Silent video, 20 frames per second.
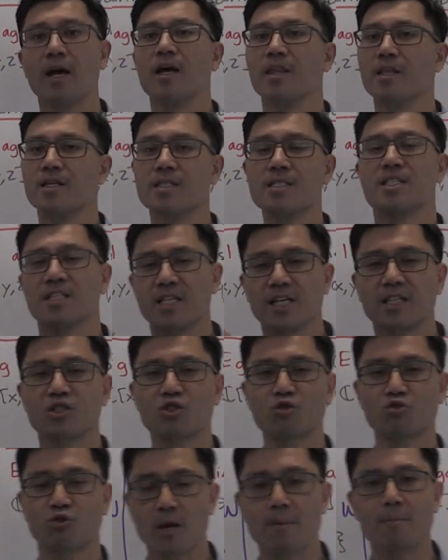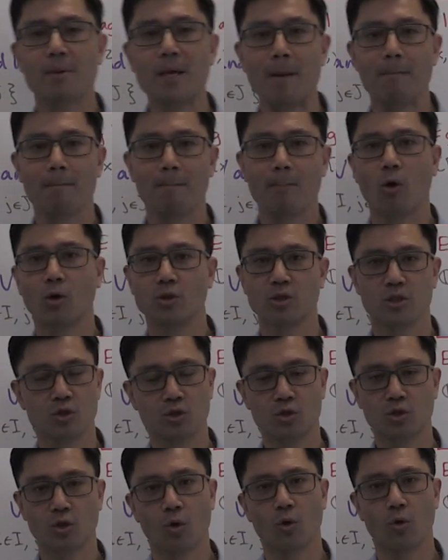This is an extremely
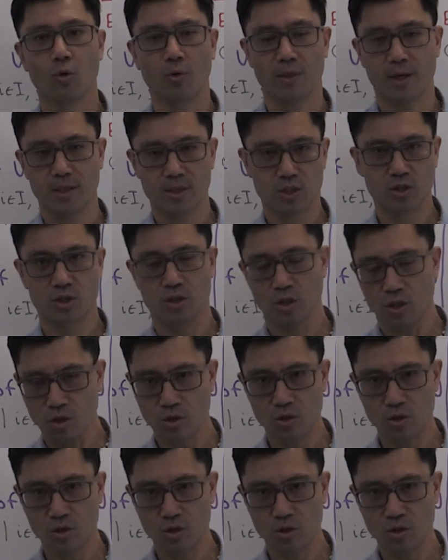important tool that's